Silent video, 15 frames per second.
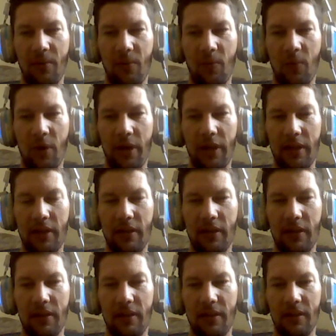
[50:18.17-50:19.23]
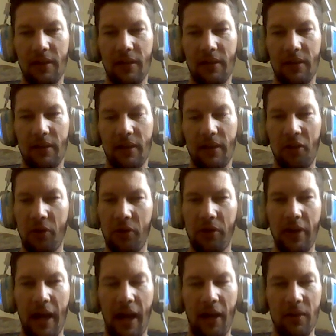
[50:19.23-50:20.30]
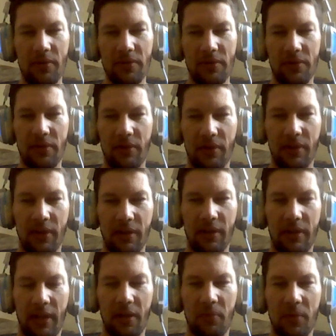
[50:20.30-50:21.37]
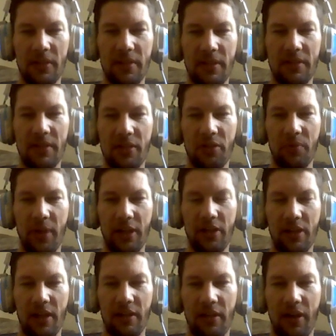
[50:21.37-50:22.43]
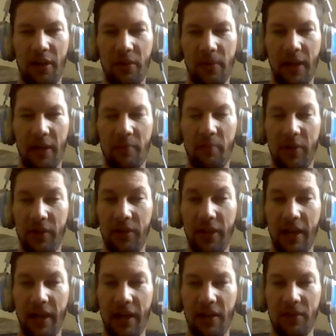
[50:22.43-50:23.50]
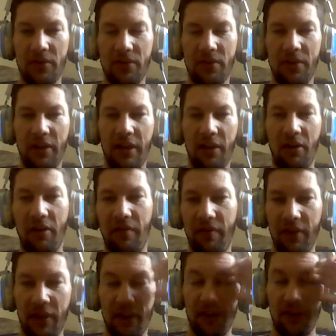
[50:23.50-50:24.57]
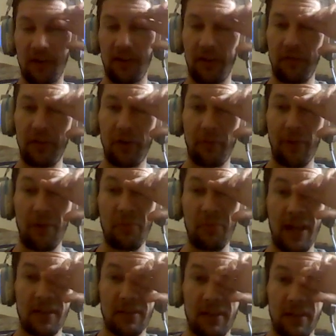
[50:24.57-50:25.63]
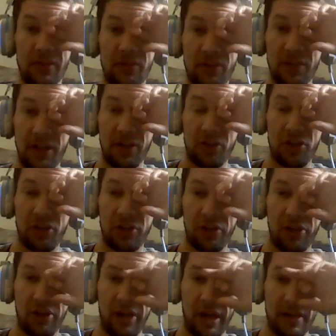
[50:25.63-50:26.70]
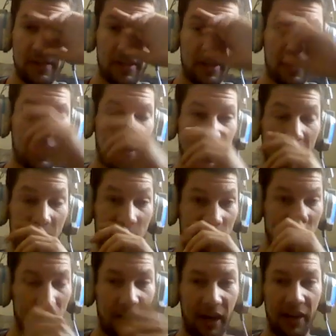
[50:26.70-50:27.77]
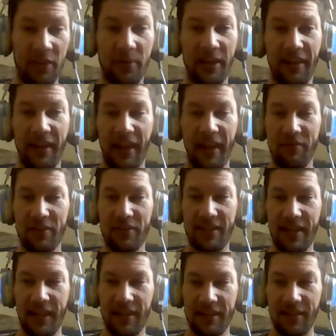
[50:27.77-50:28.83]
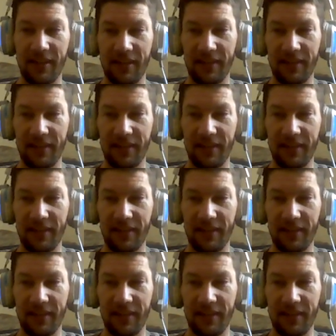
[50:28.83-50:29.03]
what like you're in a house or like what's the situation out there? Are you like building a house? Or are you in an RV? Or if you don't mind me asking, just out of sheer curiosity, are you in a canvas tent?